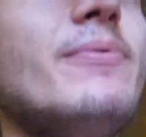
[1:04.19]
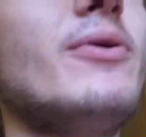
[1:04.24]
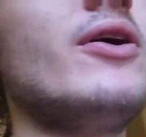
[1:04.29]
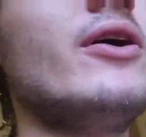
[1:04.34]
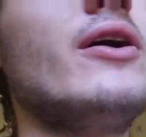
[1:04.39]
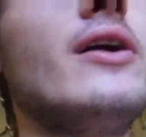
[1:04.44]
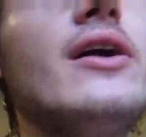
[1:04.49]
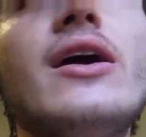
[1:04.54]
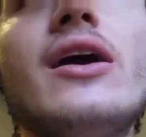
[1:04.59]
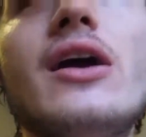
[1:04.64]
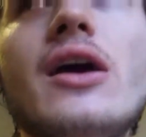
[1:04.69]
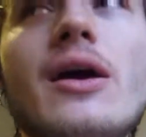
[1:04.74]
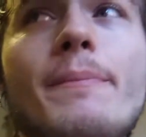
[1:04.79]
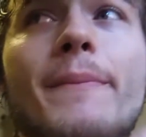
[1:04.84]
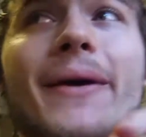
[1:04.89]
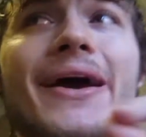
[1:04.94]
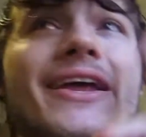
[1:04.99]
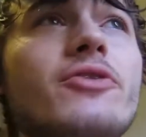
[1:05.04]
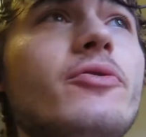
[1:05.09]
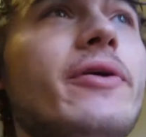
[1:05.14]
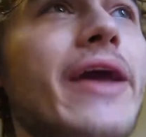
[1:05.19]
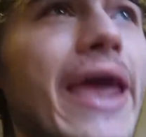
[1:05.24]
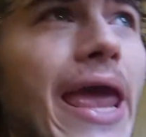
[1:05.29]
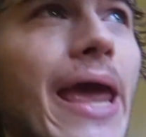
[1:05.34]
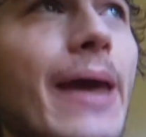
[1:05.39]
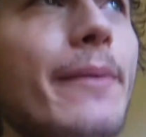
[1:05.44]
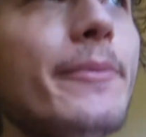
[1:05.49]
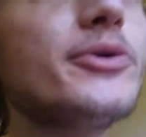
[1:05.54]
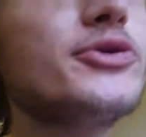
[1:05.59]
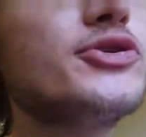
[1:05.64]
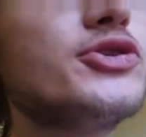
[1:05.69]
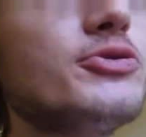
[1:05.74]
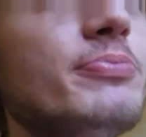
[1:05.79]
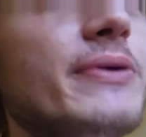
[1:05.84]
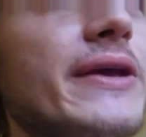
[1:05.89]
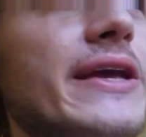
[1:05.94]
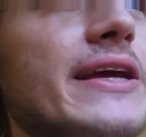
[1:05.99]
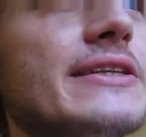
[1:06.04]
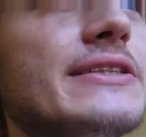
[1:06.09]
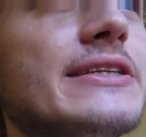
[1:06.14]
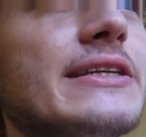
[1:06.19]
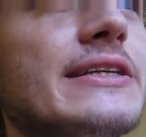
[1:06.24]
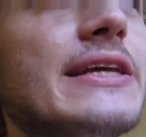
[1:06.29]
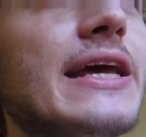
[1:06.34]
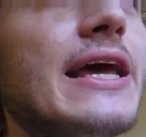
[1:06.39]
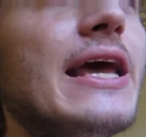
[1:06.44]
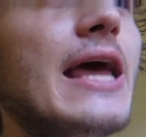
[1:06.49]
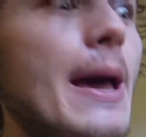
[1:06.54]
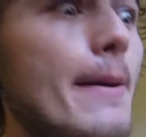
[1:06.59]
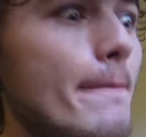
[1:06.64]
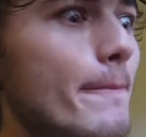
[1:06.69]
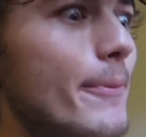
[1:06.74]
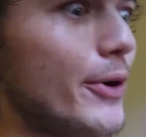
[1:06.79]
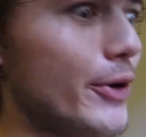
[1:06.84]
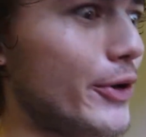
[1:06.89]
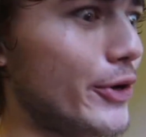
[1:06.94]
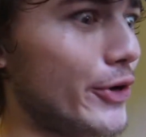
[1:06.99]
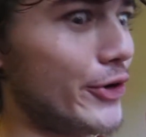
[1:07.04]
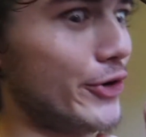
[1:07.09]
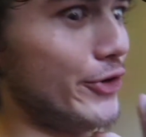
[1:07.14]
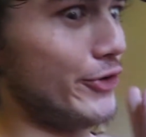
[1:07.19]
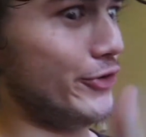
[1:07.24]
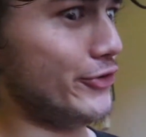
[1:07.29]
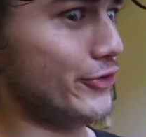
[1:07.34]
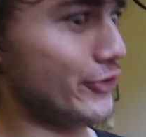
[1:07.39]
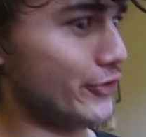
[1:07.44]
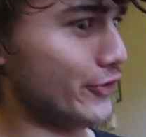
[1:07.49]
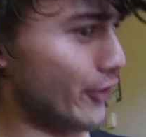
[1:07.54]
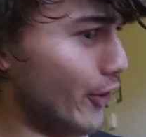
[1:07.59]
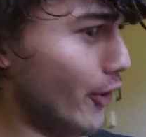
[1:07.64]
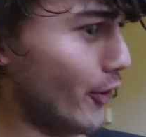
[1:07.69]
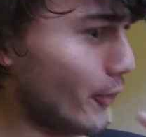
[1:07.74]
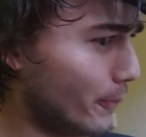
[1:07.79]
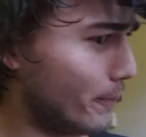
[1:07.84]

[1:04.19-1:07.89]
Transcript: part? My new camera should be in today, but no.